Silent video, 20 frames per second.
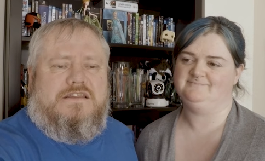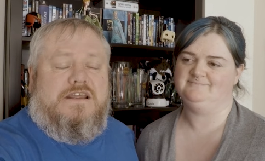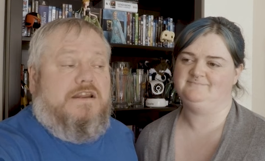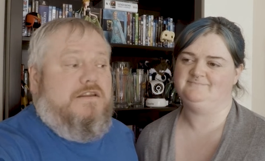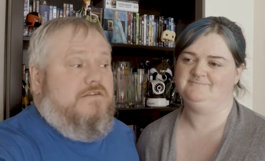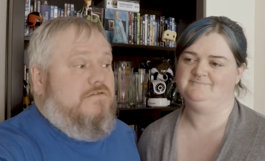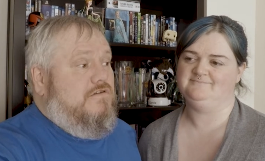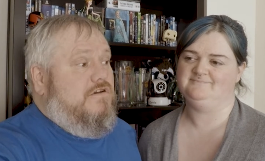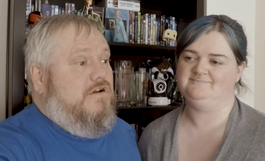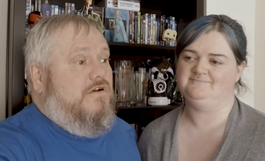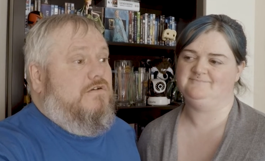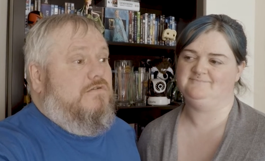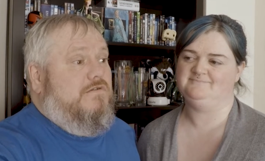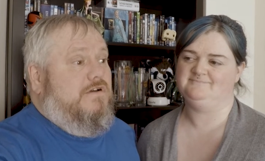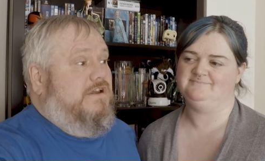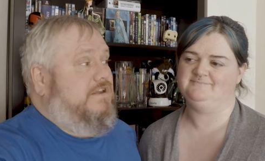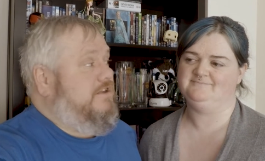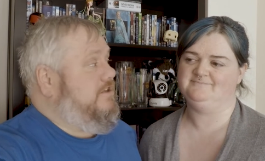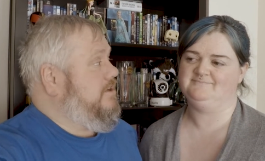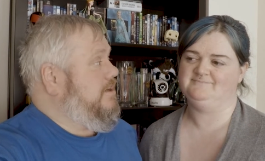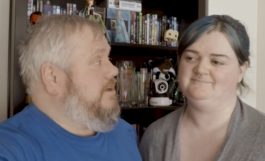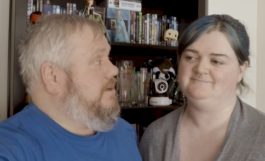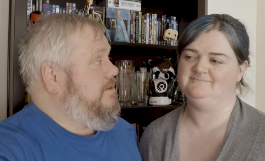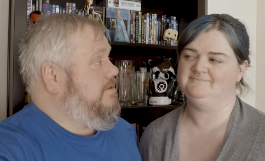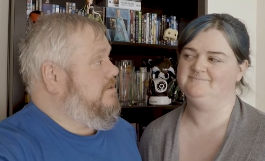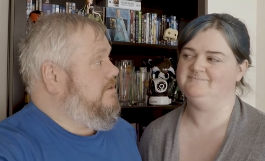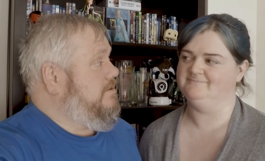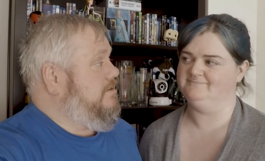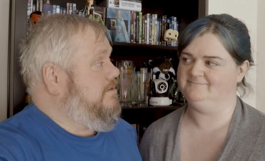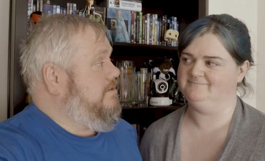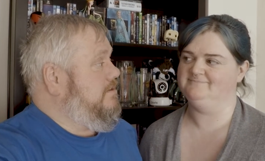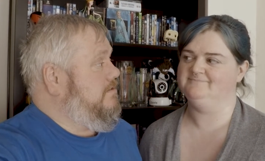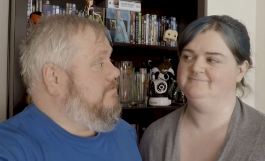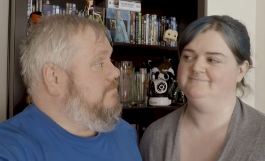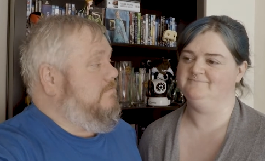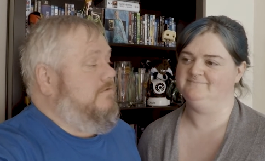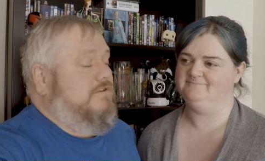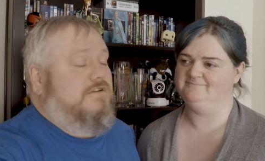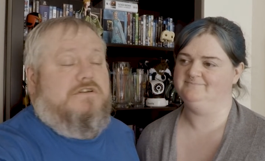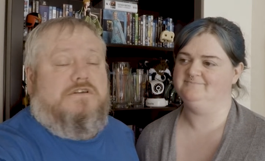Speaker 1: then no, it changed into.
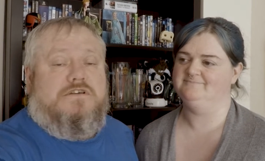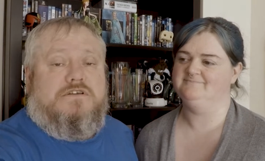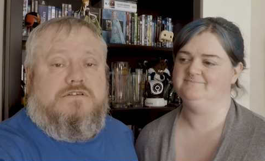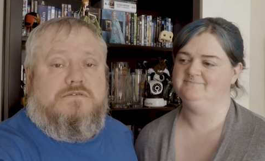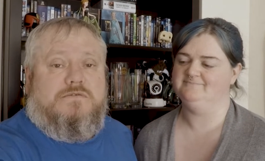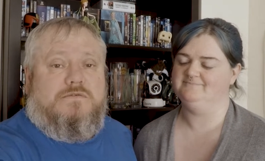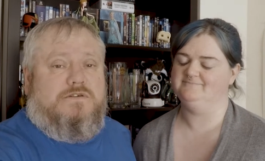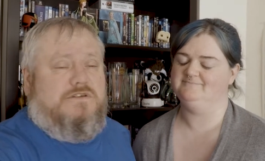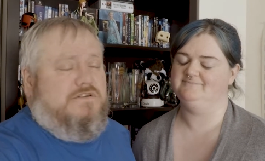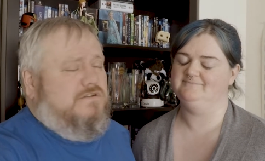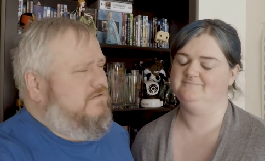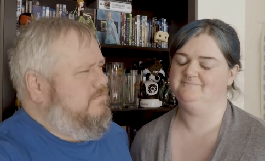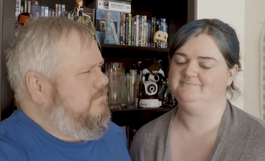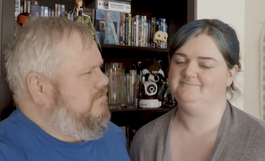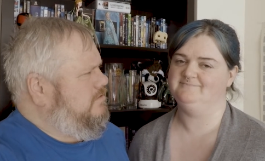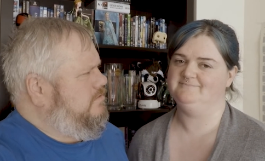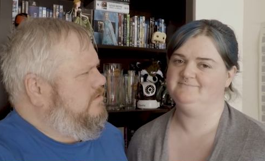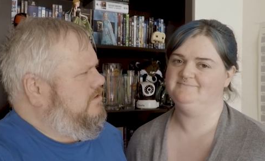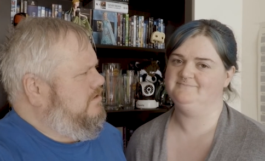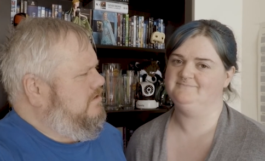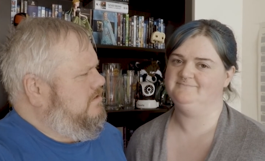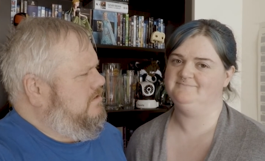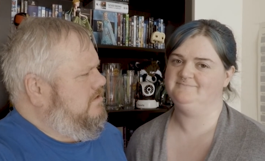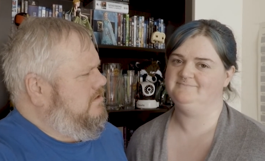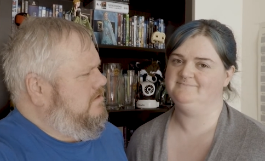So what you what you